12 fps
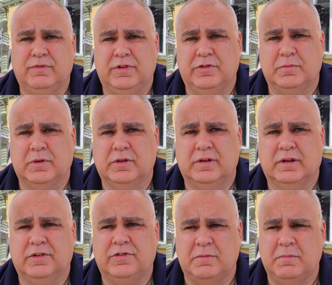the visa
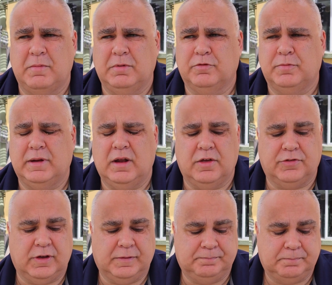bulletin. Some people have been
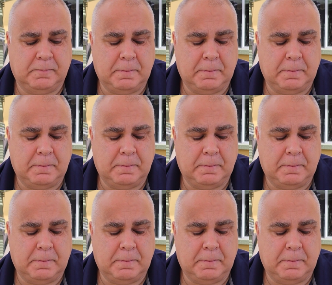asking.